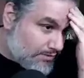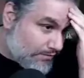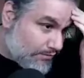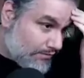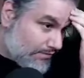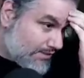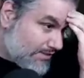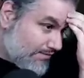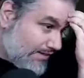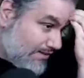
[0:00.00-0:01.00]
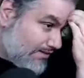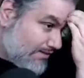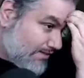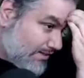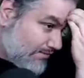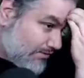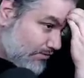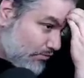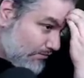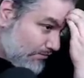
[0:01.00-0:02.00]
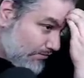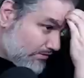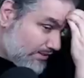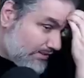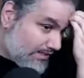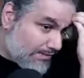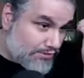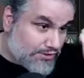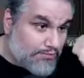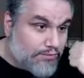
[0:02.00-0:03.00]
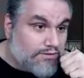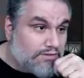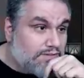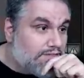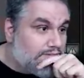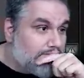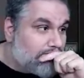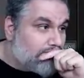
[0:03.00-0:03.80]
you have 4, 5, 6, 7, 8, 9, 10, 11, 12, 13 damage on board, so.